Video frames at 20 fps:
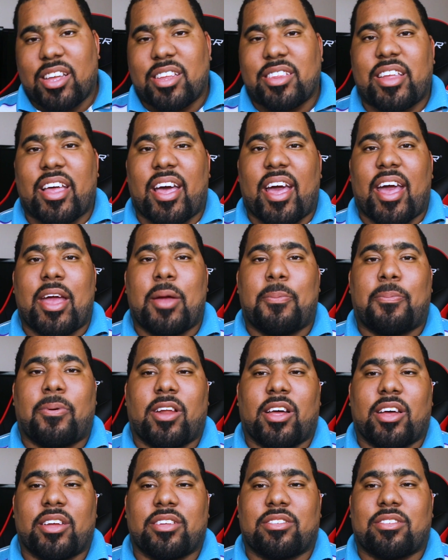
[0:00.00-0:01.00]
the A
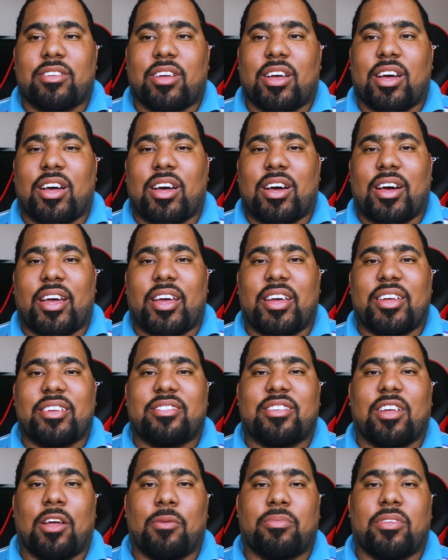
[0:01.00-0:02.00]
plus is
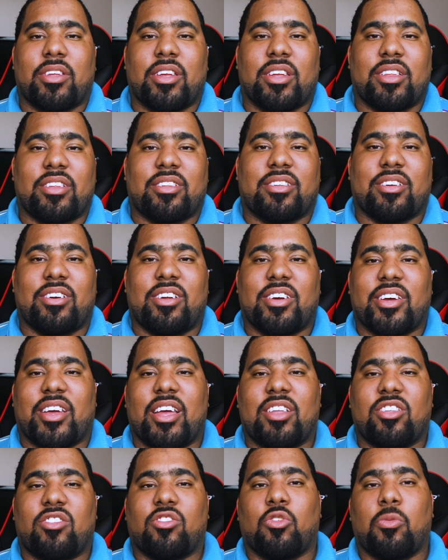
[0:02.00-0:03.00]
something to look
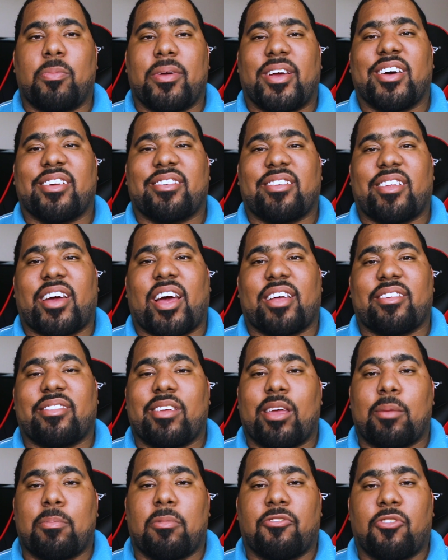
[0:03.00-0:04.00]
into because, like I
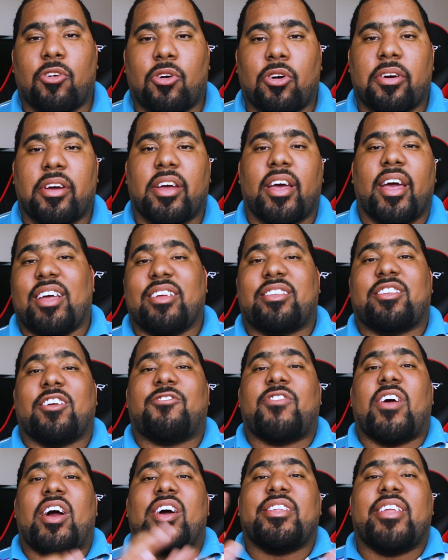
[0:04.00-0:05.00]
said before, it's a
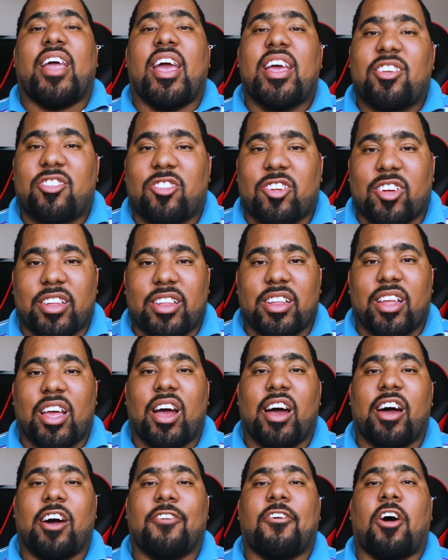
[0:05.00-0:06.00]
foundation
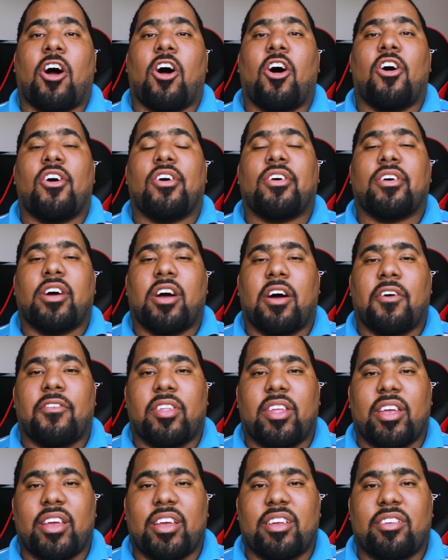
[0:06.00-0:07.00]
of all of
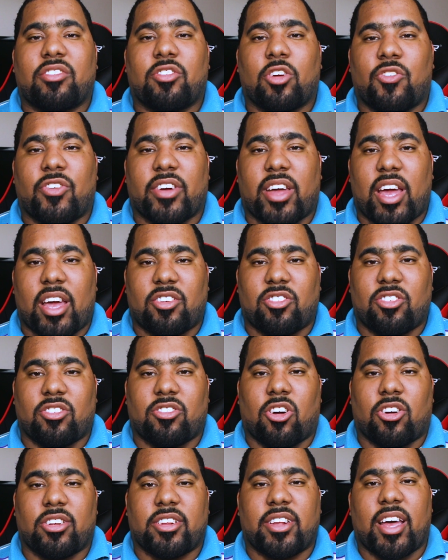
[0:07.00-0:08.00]
the certifications
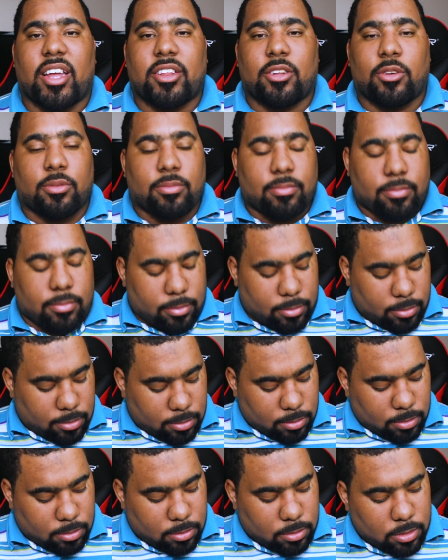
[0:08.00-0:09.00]
all together.
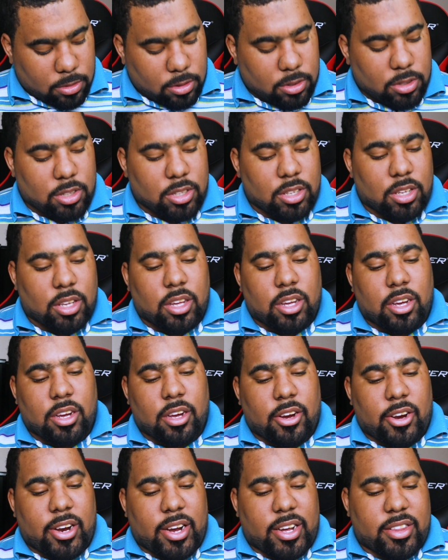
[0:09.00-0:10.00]

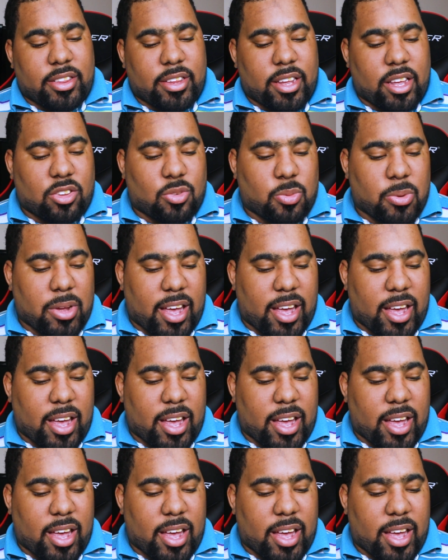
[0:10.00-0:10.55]
All right, next we